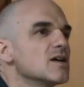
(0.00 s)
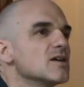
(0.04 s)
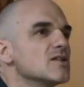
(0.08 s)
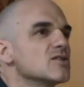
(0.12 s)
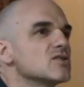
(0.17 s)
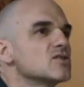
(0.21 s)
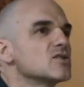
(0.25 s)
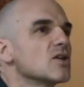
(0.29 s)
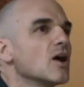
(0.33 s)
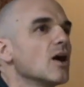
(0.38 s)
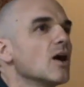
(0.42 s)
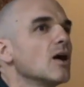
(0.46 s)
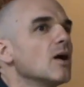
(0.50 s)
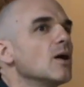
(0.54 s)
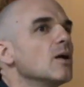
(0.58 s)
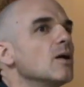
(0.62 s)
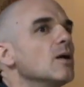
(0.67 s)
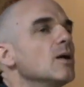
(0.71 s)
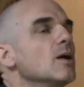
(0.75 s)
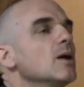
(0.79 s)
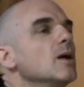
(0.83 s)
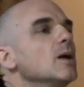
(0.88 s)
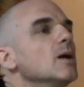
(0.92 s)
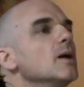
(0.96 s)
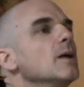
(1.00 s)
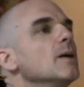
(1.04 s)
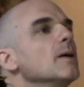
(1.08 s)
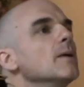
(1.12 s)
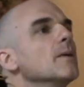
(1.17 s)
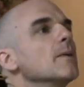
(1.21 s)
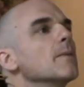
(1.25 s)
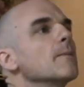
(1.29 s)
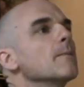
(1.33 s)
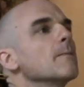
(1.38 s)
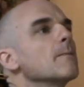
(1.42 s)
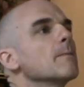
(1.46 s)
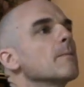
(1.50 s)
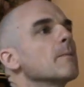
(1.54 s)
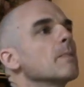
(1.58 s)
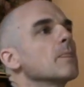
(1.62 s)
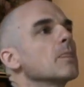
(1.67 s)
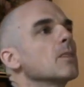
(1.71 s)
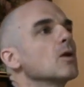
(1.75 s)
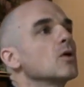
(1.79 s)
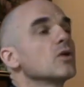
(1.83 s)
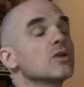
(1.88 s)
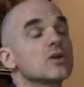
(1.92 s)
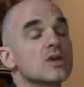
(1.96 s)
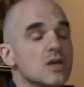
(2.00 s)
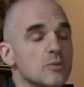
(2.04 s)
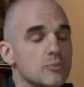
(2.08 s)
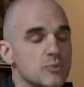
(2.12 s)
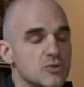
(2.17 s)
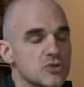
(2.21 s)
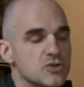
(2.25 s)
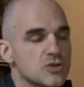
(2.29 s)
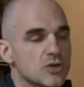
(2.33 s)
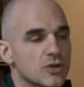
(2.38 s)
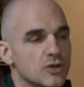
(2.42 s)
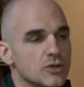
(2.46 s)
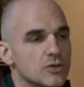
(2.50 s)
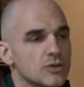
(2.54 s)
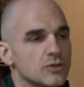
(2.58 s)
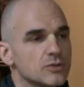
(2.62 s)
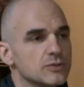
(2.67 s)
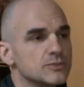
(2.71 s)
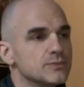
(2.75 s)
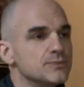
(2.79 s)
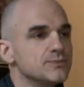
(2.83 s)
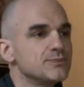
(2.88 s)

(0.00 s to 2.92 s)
So we keep a journal,